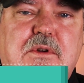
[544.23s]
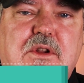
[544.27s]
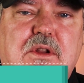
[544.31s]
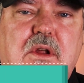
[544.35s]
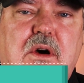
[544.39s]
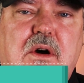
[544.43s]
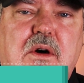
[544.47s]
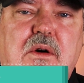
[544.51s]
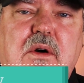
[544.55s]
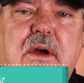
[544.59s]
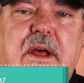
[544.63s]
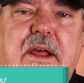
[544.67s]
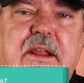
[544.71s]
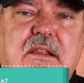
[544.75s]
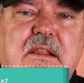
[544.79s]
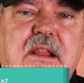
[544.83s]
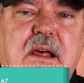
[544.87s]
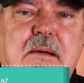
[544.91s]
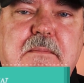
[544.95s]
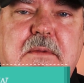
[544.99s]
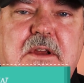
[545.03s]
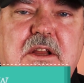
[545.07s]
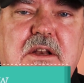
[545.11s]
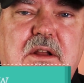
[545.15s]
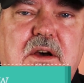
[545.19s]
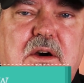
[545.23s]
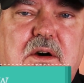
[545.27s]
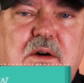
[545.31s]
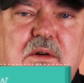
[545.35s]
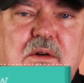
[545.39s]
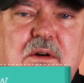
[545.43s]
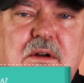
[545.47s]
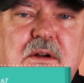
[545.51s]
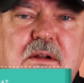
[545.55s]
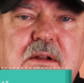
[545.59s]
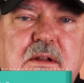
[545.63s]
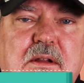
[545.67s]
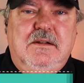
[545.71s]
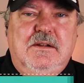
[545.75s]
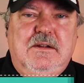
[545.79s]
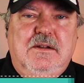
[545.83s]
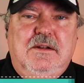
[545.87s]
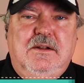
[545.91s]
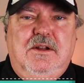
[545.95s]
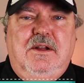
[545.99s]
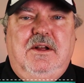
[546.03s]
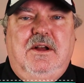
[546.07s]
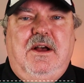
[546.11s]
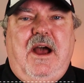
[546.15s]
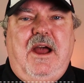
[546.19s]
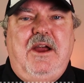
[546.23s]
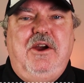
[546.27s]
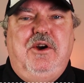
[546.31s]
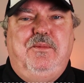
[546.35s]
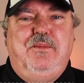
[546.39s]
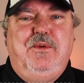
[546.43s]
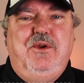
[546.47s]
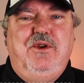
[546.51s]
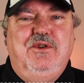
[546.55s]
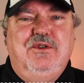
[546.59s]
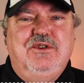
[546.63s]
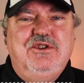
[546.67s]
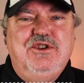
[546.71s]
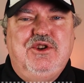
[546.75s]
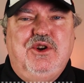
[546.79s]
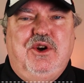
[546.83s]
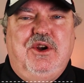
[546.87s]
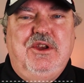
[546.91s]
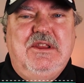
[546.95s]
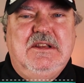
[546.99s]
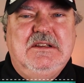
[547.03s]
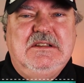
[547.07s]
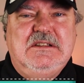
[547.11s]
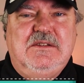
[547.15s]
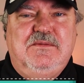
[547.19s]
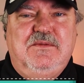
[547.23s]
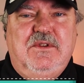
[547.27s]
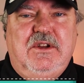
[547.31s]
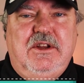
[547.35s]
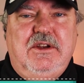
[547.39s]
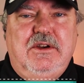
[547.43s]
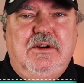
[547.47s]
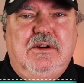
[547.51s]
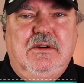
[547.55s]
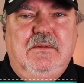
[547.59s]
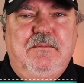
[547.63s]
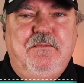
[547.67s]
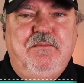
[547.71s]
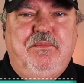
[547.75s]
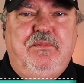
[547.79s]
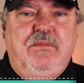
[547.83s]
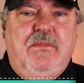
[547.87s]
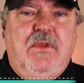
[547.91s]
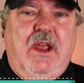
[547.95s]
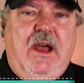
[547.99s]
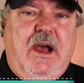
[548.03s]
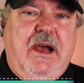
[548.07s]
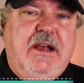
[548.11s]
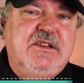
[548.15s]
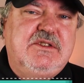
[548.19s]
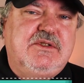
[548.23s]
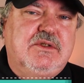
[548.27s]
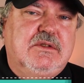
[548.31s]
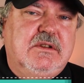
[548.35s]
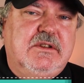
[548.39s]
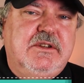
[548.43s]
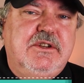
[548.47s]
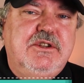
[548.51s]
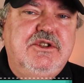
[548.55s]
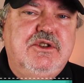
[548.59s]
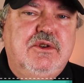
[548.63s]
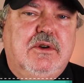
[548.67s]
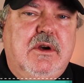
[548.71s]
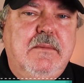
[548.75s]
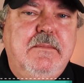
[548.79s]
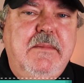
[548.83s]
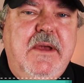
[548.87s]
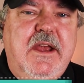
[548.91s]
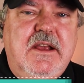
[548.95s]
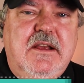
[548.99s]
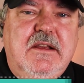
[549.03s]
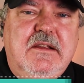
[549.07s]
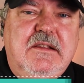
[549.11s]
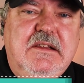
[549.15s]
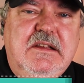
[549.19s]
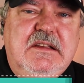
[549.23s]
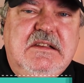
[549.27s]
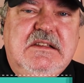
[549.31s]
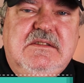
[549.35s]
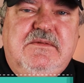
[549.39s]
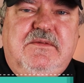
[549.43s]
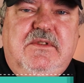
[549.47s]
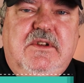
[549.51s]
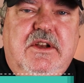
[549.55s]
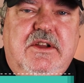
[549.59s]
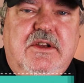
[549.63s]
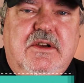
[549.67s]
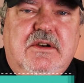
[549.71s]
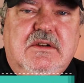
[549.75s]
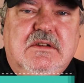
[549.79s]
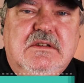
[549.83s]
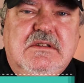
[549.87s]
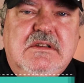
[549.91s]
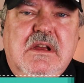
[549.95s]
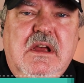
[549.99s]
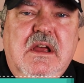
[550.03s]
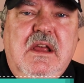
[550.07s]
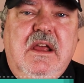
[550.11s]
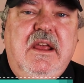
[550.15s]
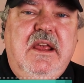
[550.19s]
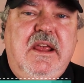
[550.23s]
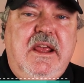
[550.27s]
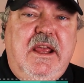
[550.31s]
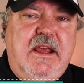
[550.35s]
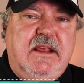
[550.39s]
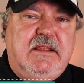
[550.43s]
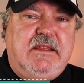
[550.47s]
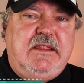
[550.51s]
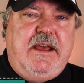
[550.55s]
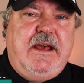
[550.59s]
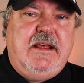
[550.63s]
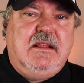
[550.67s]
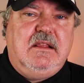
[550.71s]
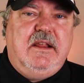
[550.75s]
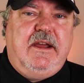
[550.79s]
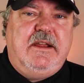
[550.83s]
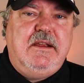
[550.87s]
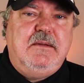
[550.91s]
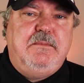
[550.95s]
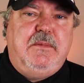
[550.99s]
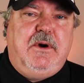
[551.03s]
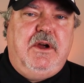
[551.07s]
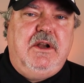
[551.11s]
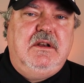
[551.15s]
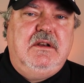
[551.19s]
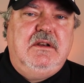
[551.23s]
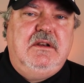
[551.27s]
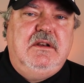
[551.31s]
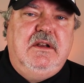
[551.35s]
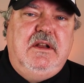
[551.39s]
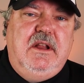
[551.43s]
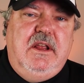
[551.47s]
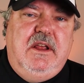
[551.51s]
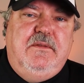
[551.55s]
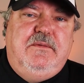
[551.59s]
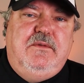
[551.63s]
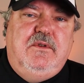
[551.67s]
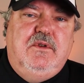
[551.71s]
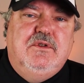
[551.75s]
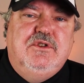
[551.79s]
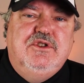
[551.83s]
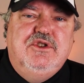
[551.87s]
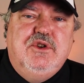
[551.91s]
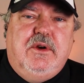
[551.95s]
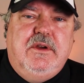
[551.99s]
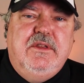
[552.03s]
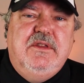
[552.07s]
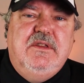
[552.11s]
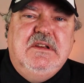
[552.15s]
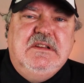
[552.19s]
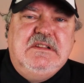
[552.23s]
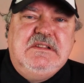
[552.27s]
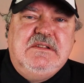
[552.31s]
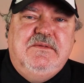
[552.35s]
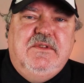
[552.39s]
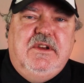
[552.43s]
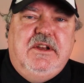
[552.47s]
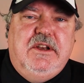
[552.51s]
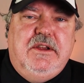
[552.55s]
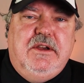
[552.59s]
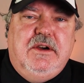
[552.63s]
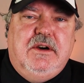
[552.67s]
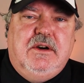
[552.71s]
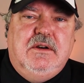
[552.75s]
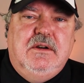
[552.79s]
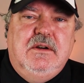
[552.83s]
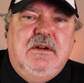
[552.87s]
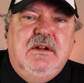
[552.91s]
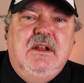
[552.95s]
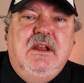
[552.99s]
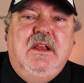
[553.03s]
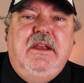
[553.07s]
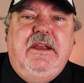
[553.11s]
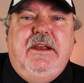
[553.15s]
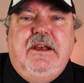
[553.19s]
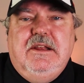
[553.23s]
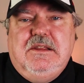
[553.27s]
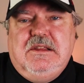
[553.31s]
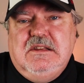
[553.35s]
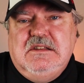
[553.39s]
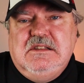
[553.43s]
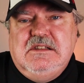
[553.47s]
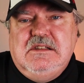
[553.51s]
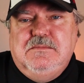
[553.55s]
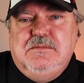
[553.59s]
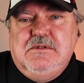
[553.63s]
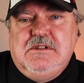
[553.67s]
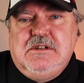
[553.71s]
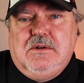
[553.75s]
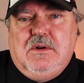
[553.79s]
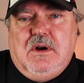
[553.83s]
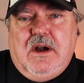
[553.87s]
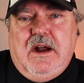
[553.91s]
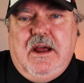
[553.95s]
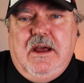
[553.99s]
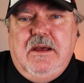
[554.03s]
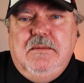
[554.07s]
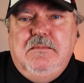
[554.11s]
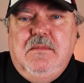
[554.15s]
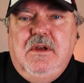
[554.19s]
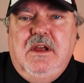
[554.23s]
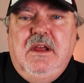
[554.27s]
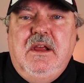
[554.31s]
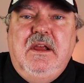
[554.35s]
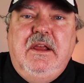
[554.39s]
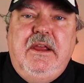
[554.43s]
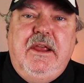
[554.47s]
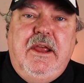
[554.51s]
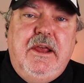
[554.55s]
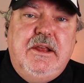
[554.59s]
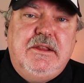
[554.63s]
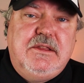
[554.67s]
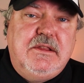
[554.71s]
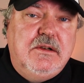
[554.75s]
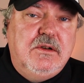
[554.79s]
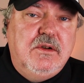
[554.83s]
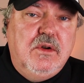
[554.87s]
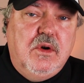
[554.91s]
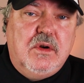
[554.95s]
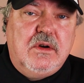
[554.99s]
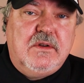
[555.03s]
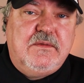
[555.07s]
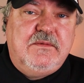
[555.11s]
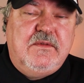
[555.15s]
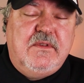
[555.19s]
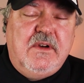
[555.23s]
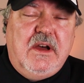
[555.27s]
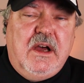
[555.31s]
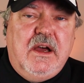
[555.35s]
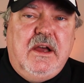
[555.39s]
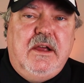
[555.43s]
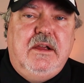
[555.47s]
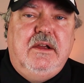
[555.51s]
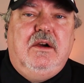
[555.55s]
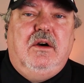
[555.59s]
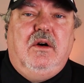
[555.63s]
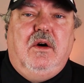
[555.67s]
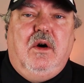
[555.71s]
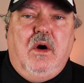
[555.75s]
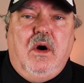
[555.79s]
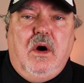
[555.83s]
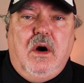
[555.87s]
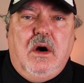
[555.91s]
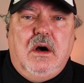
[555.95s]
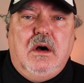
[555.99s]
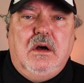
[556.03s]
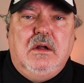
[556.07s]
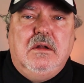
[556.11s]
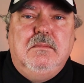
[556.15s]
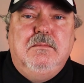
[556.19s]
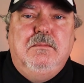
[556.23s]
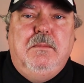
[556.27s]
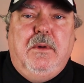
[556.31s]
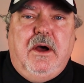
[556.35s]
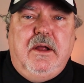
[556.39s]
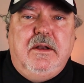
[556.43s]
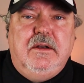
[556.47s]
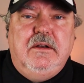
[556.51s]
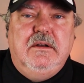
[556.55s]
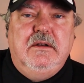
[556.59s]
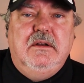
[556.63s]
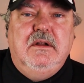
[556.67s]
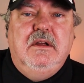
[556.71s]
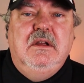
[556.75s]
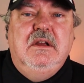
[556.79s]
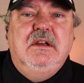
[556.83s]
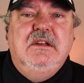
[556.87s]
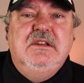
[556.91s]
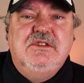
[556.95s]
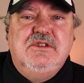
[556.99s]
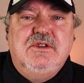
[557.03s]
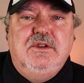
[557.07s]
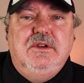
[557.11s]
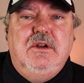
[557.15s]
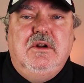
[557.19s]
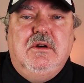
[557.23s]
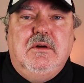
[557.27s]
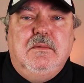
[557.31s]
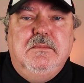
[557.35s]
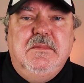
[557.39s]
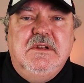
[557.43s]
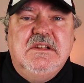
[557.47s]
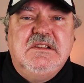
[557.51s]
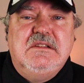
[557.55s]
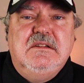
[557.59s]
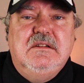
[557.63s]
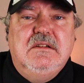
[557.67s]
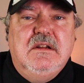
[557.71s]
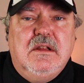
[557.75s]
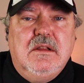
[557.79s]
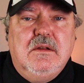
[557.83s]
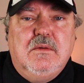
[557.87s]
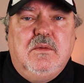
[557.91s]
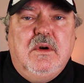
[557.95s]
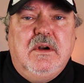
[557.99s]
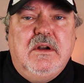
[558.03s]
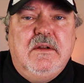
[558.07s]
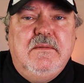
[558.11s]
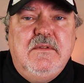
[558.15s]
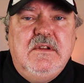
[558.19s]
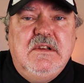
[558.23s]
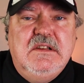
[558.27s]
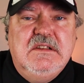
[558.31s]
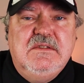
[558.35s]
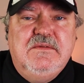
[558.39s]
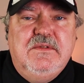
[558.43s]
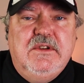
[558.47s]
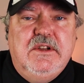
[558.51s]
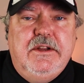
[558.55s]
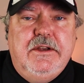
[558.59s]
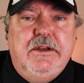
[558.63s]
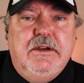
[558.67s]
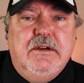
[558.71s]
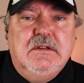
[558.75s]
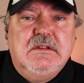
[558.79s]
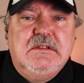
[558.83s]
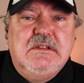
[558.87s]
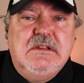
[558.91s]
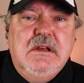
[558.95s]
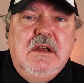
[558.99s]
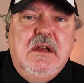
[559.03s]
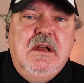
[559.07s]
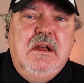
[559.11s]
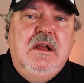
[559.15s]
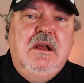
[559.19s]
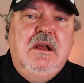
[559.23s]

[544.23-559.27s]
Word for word: below and let me know. I hope you enjoyed this video. I certainly enjoy making these videos. Hit that like button if you enjoyed this video. Hit the subscribe, hit the notify all button so you don't miss another one of these videos.